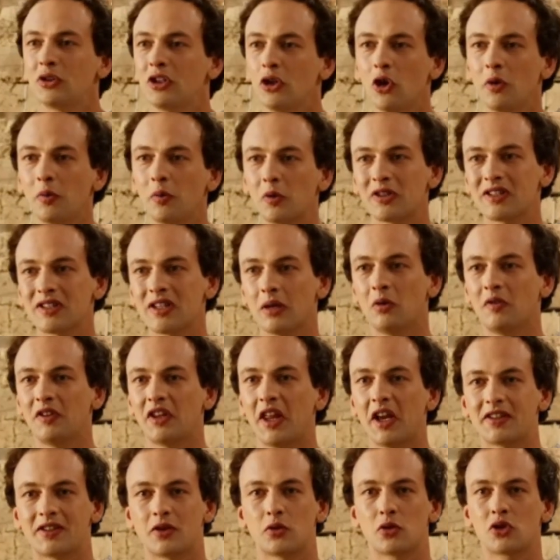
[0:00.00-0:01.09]
we live on a
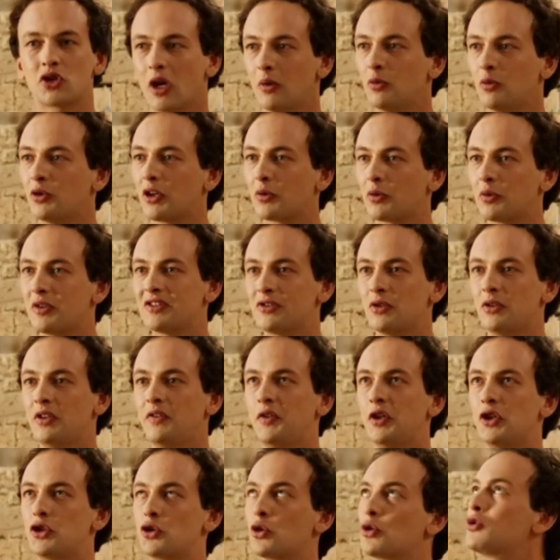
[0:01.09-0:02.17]
hemisphere,"
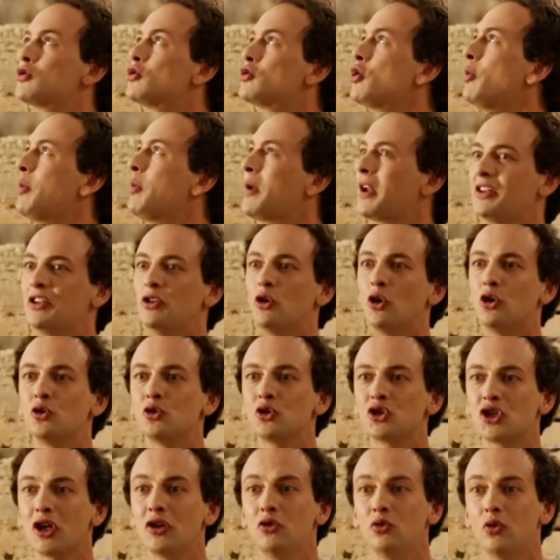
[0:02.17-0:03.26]
and they
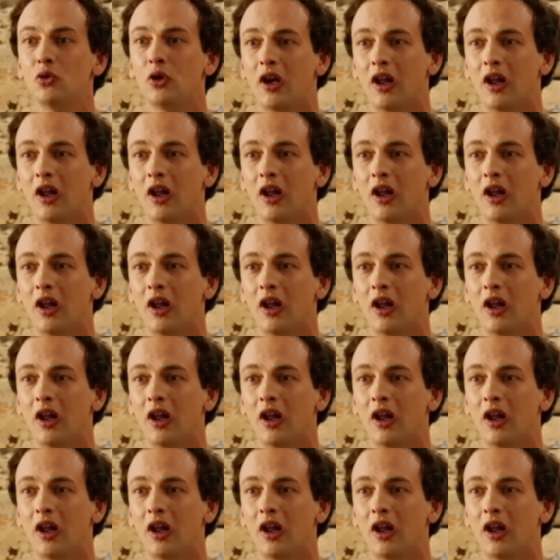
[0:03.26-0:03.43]
go, "Oh, we